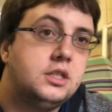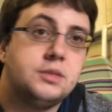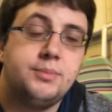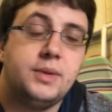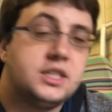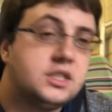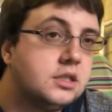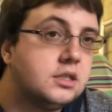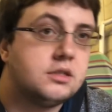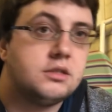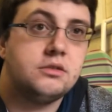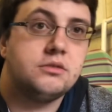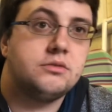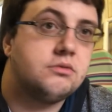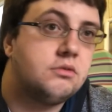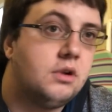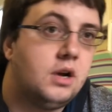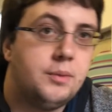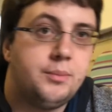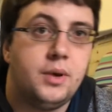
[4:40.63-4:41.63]
smash the
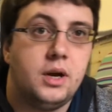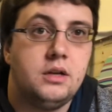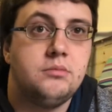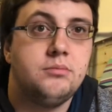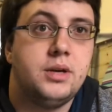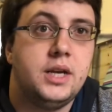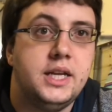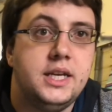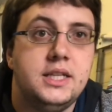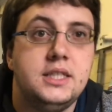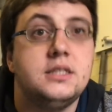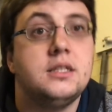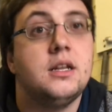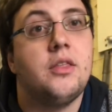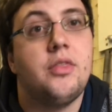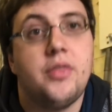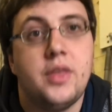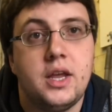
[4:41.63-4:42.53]
subscribe button, please.